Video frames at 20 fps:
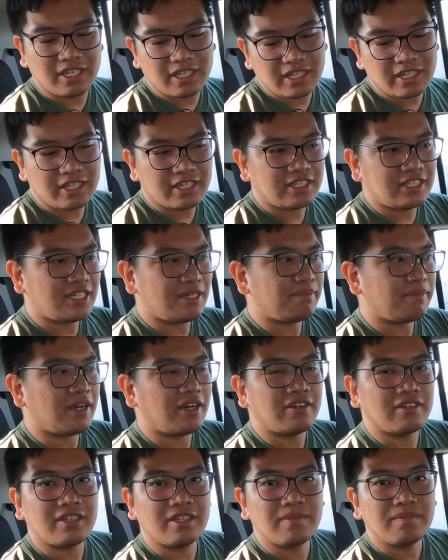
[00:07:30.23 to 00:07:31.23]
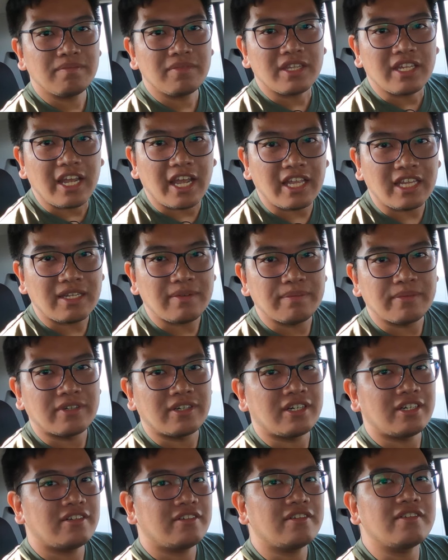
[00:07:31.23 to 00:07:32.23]
They didn't cheap out
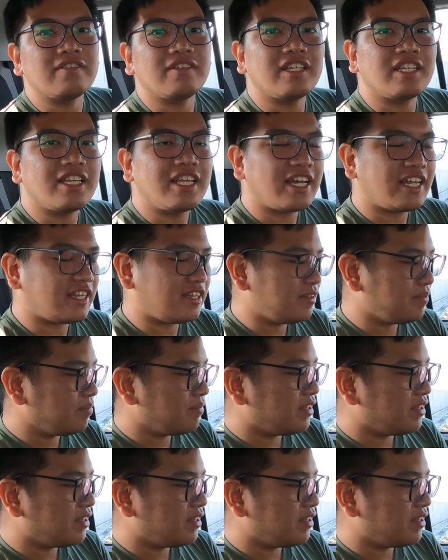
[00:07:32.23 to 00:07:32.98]
anymore with that.